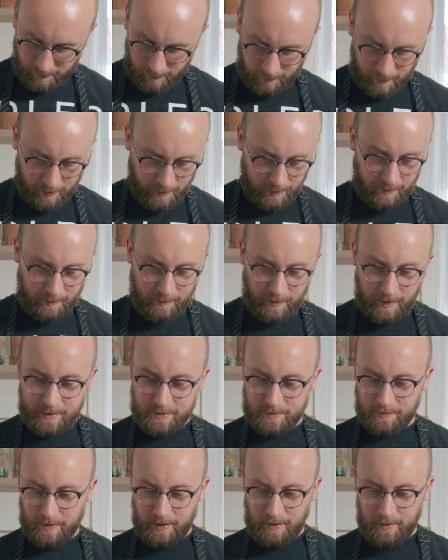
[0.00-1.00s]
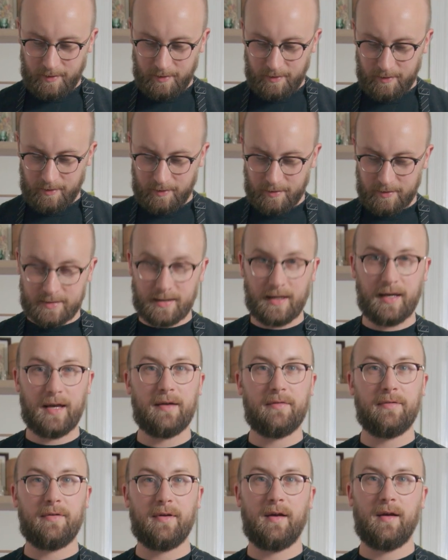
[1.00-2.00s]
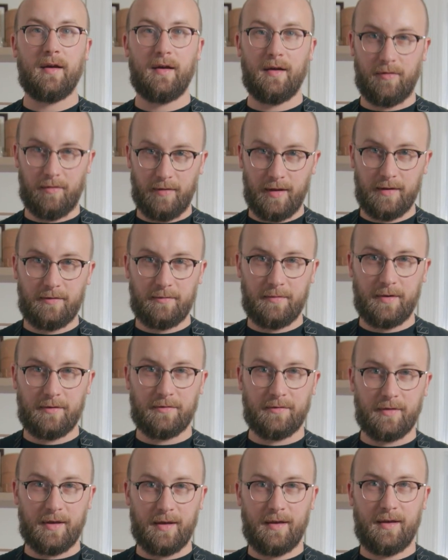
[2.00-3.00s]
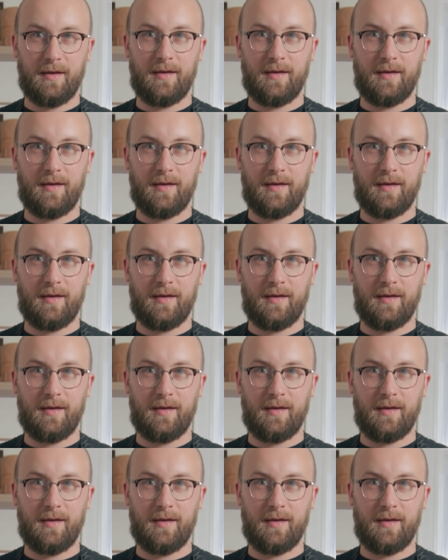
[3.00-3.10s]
Or you can text me, because I have way too much of it.